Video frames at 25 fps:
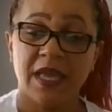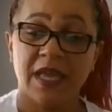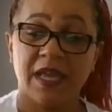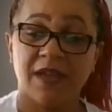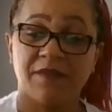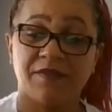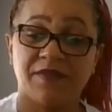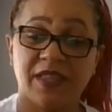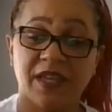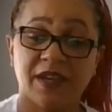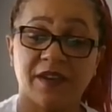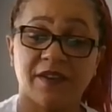
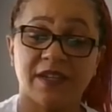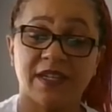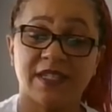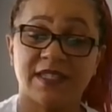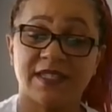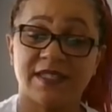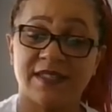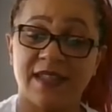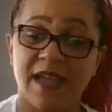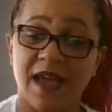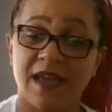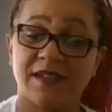If there
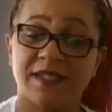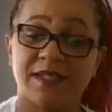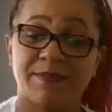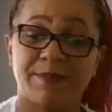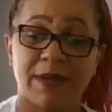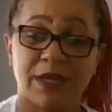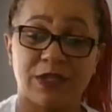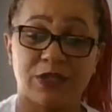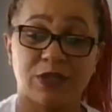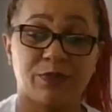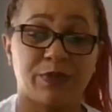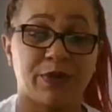is not a
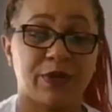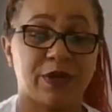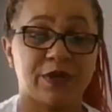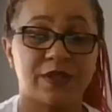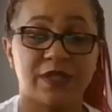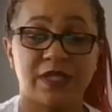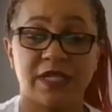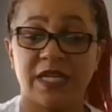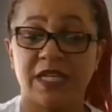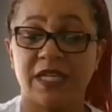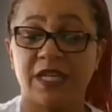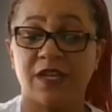special
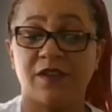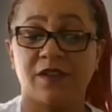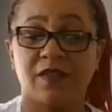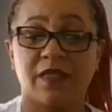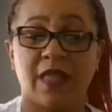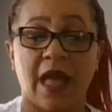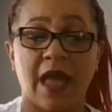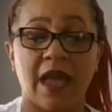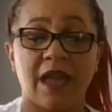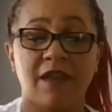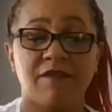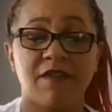person in your
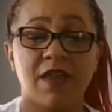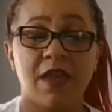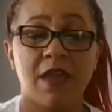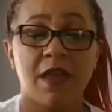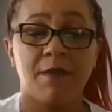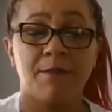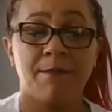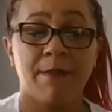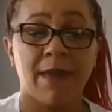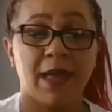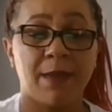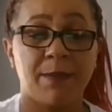
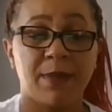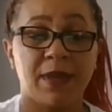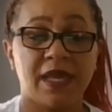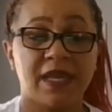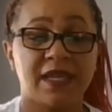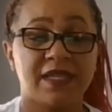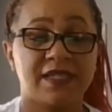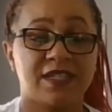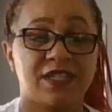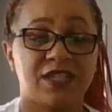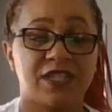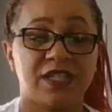life,
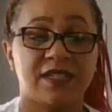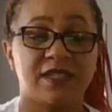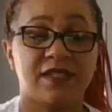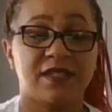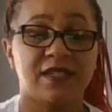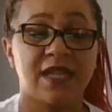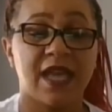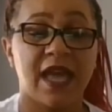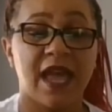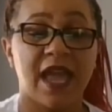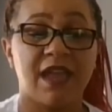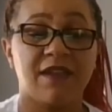maybe it's just a
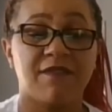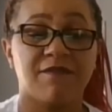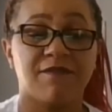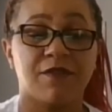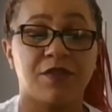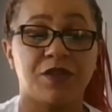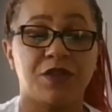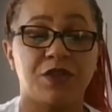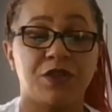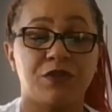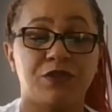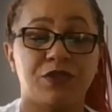time
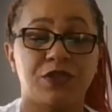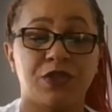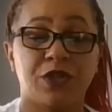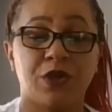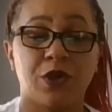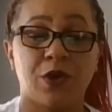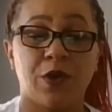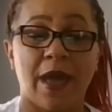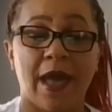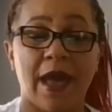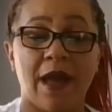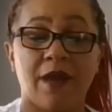for you to
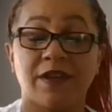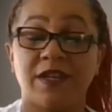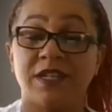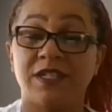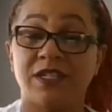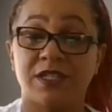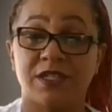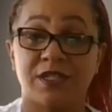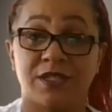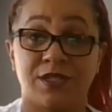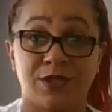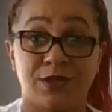go out and
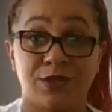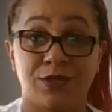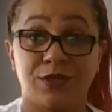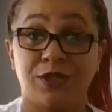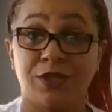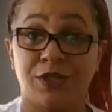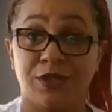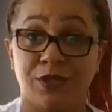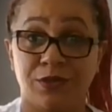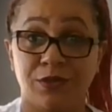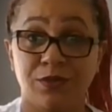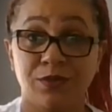just do
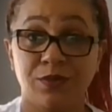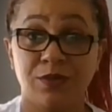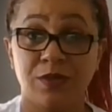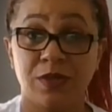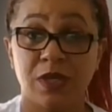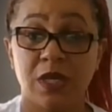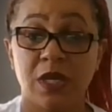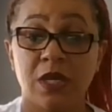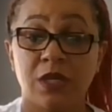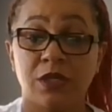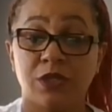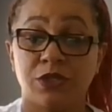you,
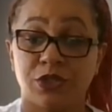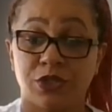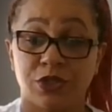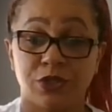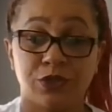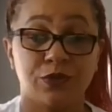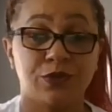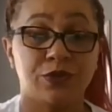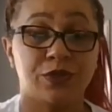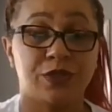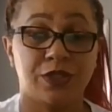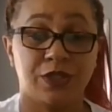
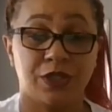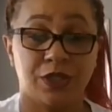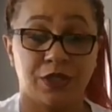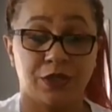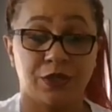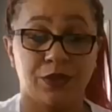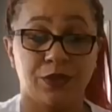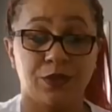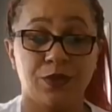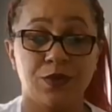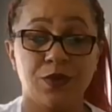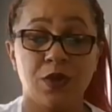choose
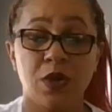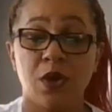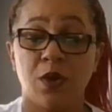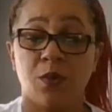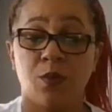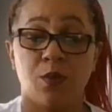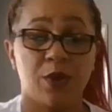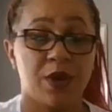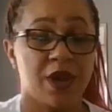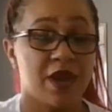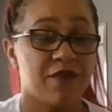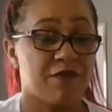you,
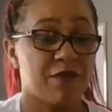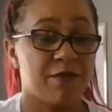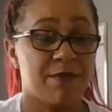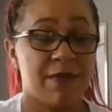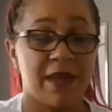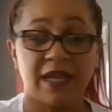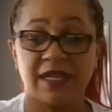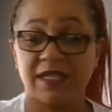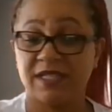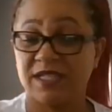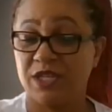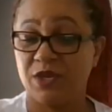whatever
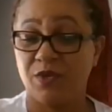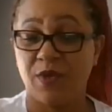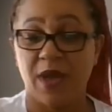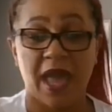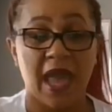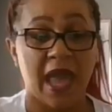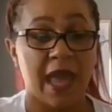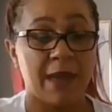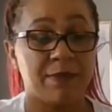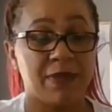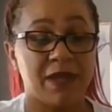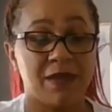makes you
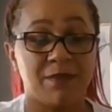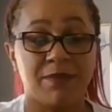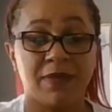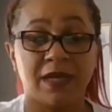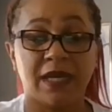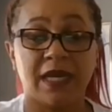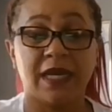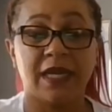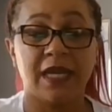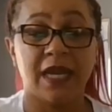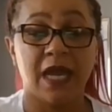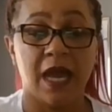happy.
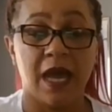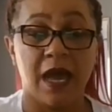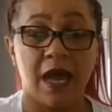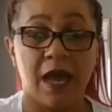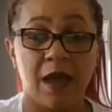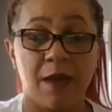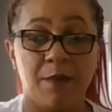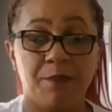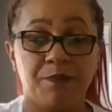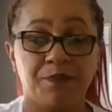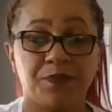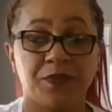But
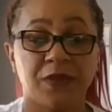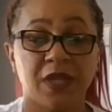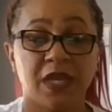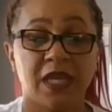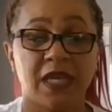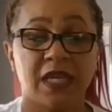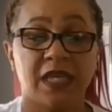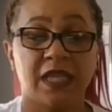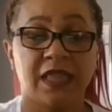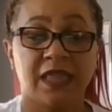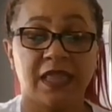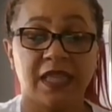um,
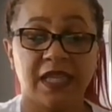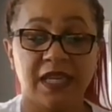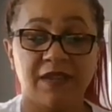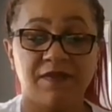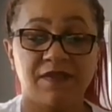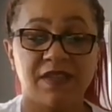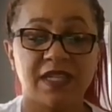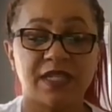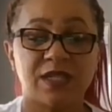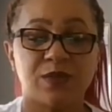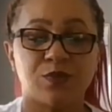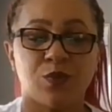
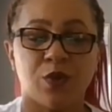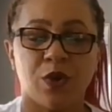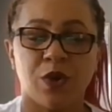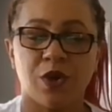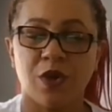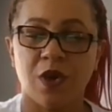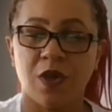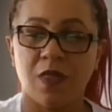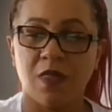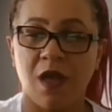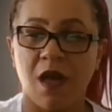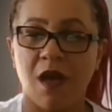leave this
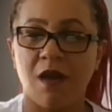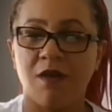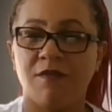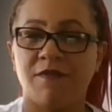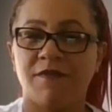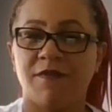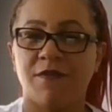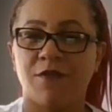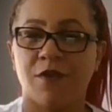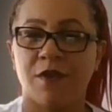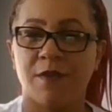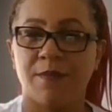work
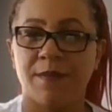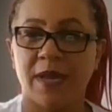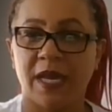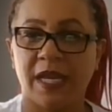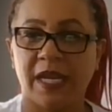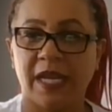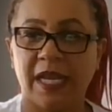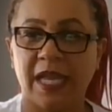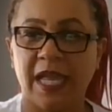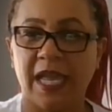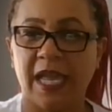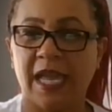alone for a
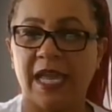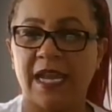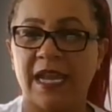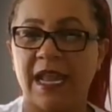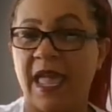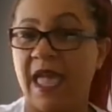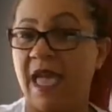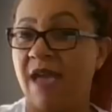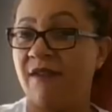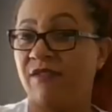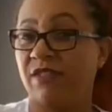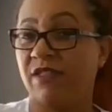minute and
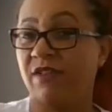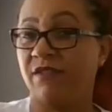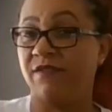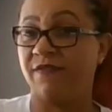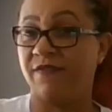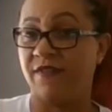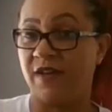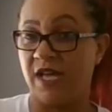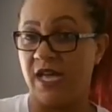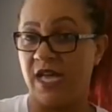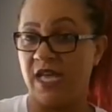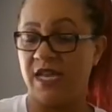have a little
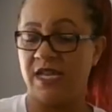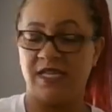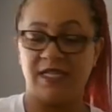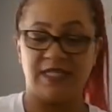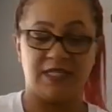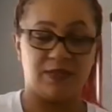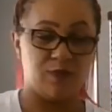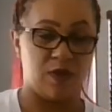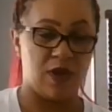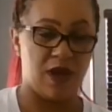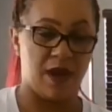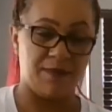fun,
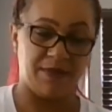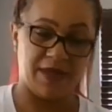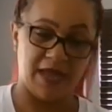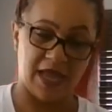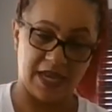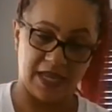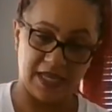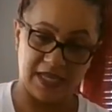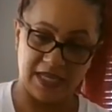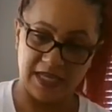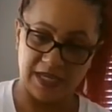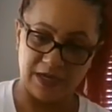is what I'm
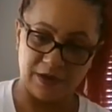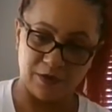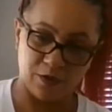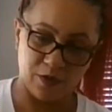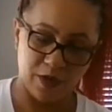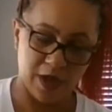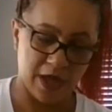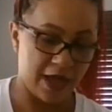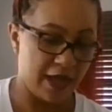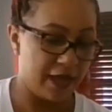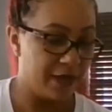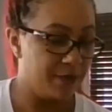getting here.
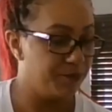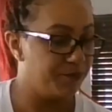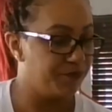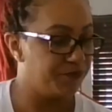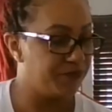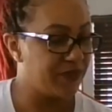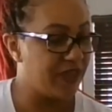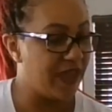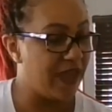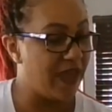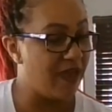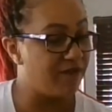Okay.
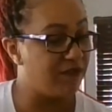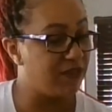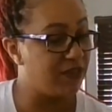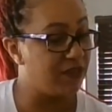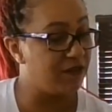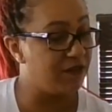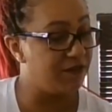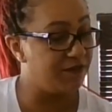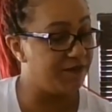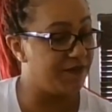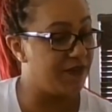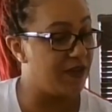Have a
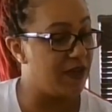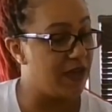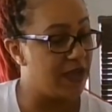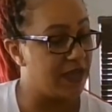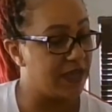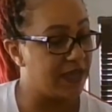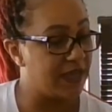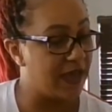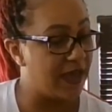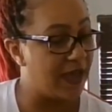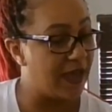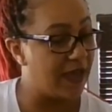little
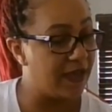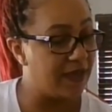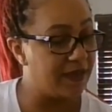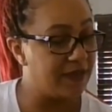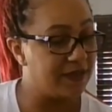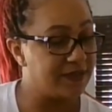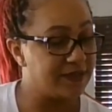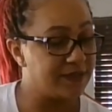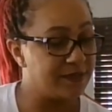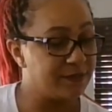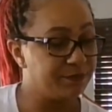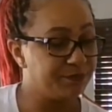fun,
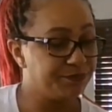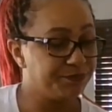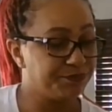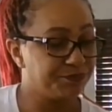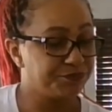guys.